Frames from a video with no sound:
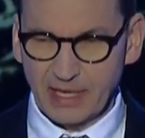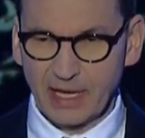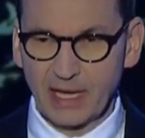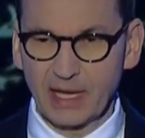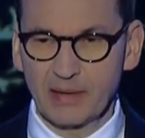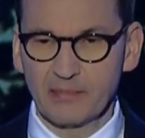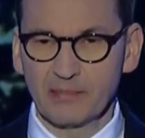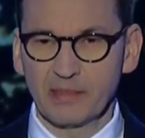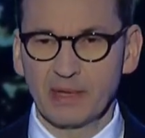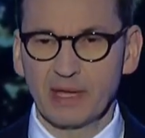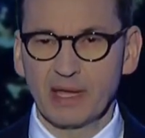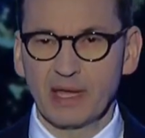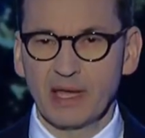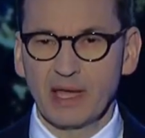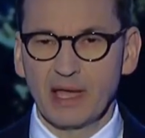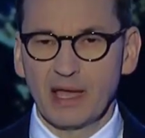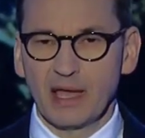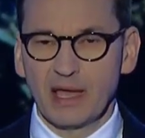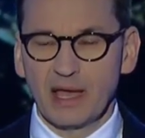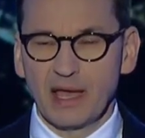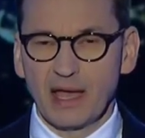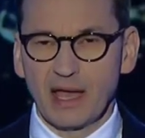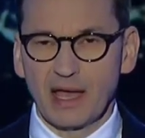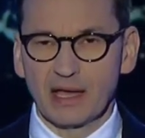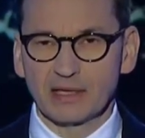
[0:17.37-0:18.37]
time
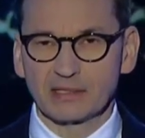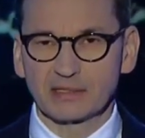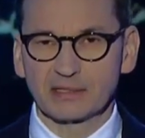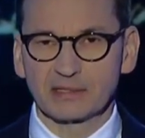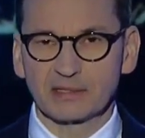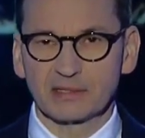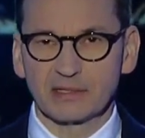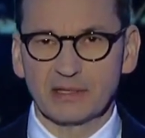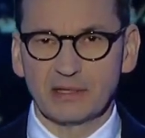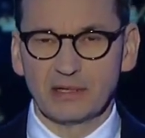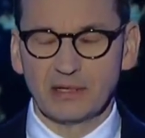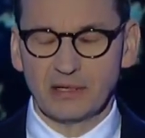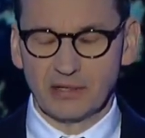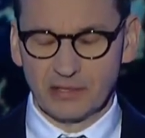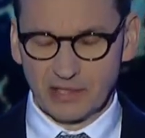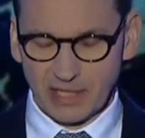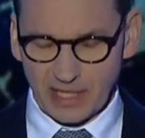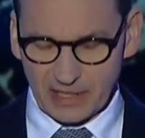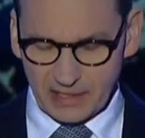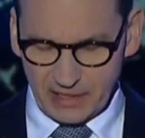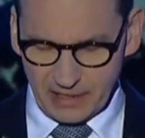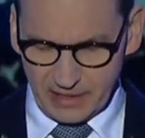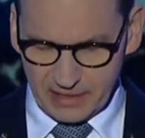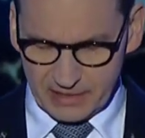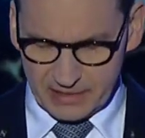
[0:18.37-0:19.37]
as
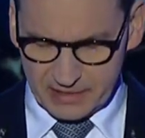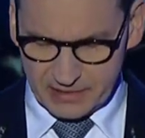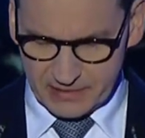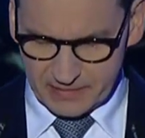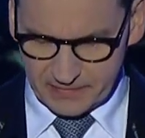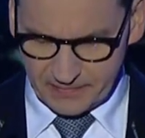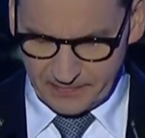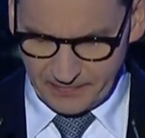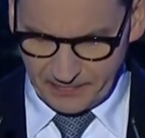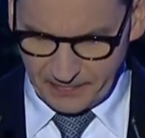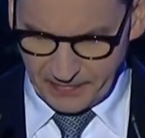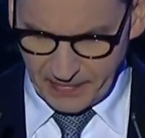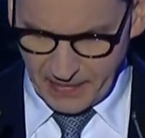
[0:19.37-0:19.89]
lunatics,